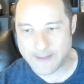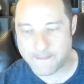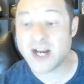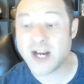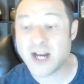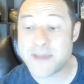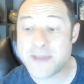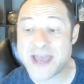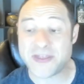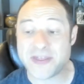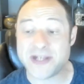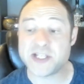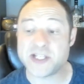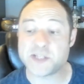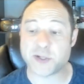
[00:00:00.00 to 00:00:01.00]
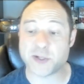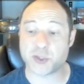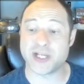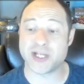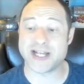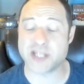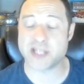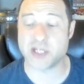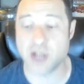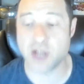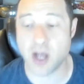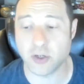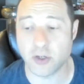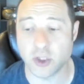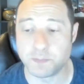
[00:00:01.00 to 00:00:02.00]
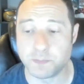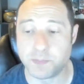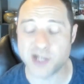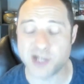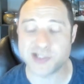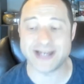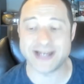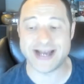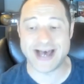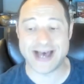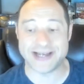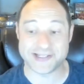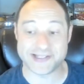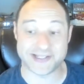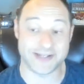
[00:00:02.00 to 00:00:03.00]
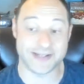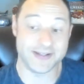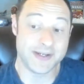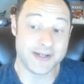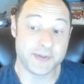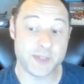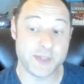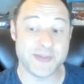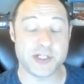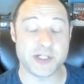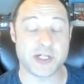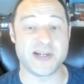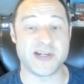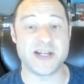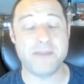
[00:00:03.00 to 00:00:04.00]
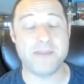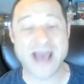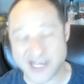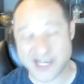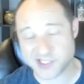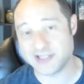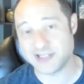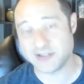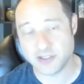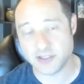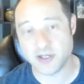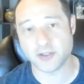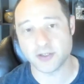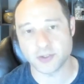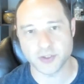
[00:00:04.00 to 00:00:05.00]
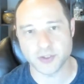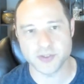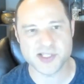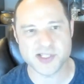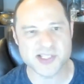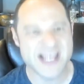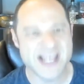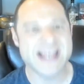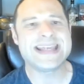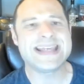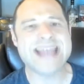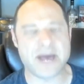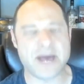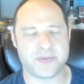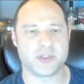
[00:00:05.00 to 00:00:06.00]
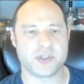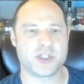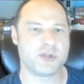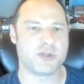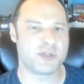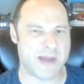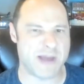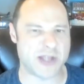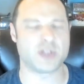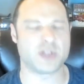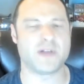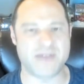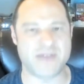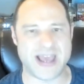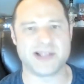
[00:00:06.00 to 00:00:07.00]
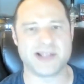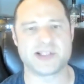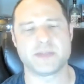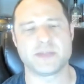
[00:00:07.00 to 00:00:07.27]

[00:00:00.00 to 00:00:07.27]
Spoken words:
Mary Beth, anything special done on the inaugural booked on Odyssey? To be determined. In past inaugural cruises, yeah, they'll do special events.